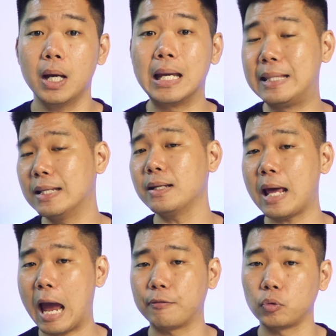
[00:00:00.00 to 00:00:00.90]
It didn't
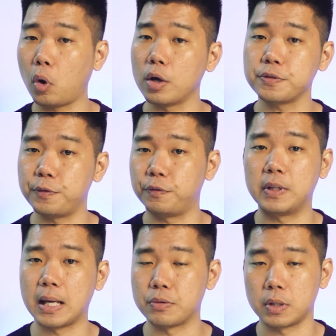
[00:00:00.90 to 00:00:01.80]
have to cost
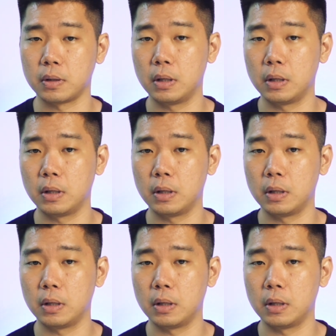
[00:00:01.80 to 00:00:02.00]
$50,000.